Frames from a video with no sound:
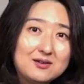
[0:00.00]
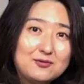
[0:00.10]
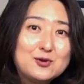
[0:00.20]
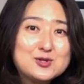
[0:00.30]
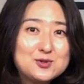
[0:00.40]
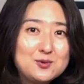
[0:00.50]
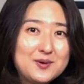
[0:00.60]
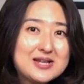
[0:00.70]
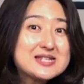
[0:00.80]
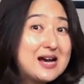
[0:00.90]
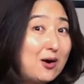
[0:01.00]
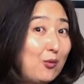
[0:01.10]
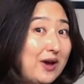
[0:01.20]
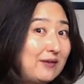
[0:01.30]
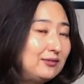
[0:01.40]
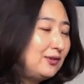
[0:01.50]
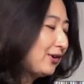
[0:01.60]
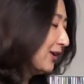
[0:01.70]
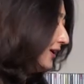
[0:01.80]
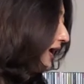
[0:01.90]
For two weeks, we have
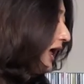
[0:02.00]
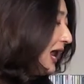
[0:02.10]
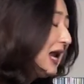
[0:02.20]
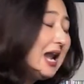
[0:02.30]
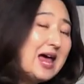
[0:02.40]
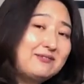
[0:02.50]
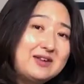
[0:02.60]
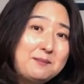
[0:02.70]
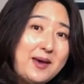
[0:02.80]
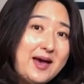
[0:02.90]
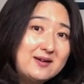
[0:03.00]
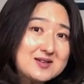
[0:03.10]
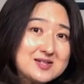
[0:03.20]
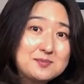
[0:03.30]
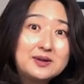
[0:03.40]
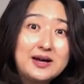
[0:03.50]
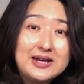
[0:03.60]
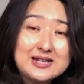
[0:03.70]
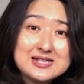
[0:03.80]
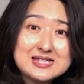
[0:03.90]
learned left hand patterns,
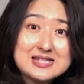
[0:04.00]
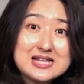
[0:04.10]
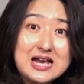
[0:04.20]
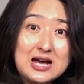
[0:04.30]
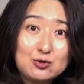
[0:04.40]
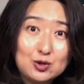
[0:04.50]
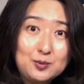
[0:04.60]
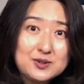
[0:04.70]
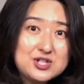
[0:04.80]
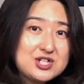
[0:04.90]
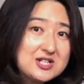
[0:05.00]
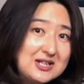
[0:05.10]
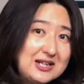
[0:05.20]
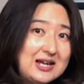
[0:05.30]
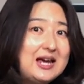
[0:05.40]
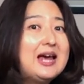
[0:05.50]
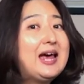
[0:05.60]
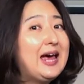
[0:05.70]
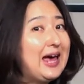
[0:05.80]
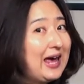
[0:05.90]
playing a root position
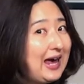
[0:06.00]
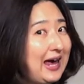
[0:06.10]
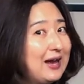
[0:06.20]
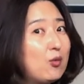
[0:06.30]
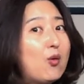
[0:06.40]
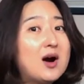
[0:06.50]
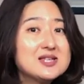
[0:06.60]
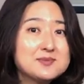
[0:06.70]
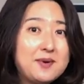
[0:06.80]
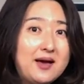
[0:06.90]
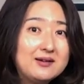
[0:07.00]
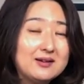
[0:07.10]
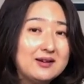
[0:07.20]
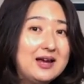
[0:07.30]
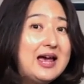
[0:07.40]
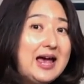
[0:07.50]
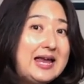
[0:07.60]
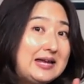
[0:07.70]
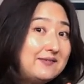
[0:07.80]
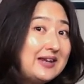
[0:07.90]
and waltz pattern,
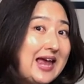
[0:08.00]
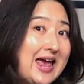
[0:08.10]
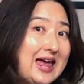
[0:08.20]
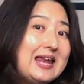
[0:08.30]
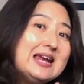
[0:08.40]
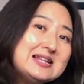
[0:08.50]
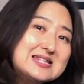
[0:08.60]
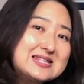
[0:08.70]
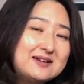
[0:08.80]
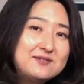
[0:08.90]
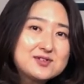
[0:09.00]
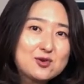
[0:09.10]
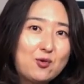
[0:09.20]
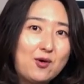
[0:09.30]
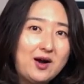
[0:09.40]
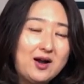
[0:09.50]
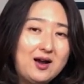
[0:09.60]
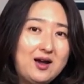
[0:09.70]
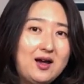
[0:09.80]
and even adding seventh chord.